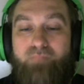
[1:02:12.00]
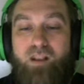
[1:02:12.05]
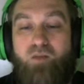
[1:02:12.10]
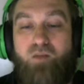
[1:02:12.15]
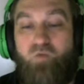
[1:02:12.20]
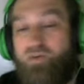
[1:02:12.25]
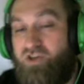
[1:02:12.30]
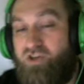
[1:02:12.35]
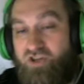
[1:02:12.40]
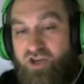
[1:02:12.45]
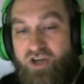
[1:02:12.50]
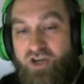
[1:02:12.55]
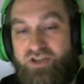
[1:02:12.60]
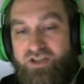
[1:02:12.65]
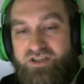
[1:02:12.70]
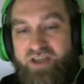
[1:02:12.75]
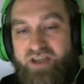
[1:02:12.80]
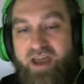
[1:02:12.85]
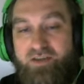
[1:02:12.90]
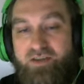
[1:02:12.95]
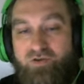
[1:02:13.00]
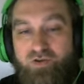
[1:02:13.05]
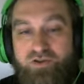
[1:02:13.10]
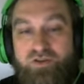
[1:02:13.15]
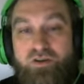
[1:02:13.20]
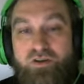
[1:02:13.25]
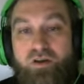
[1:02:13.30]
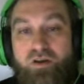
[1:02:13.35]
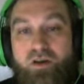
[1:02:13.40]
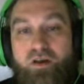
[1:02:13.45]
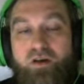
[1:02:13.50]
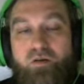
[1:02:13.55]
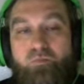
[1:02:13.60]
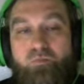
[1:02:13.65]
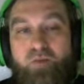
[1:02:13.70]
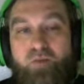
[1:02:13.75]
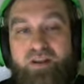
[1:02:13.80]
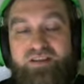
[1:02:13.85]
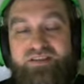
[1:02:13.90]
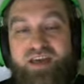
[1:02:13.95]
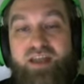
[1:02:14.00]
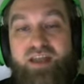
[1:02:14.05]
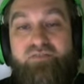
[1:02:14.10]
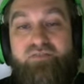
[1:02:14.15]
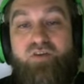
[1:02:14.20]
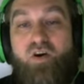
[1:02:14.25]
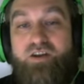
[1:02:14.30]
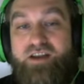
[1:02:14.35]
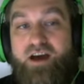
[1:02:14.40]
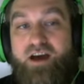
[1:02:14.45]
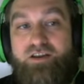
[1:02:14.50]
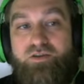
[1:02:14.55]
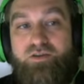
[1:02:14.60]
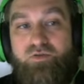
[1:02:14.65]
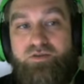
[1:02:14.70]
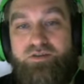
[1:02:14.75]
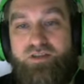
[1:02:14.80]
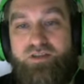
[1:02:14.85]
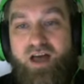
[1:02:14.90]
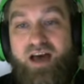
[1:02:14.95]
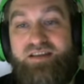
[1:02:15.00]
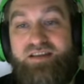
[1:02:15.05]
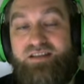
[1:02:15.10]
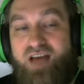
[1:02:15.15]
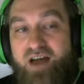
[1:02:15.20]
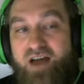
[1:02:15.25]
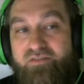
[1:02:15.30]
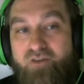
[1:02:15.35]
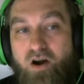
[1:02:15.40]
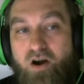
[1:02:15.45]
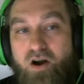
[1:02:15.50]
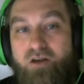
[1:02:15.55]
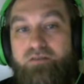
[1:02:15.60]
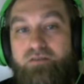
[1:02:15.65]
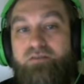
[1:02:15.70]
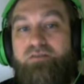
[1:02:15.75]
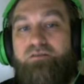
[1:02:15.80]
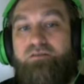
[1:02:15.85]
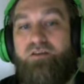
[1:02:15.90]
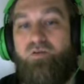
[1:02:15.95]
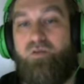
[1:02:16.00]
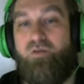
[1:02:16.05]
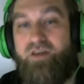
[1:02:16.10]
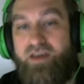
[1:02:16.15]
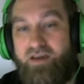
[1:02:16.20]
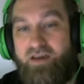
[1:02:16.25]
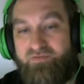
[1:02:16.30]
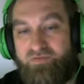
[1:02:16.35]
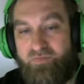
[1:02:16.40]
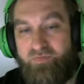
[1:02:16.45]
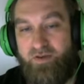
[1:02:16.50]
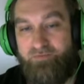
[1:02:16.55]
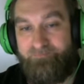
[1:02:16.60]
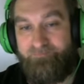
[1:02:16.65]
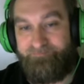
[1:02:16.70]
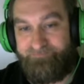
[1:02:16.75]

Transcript: which is just as dangerous, but instead of going down to his last life card, look what he gives me.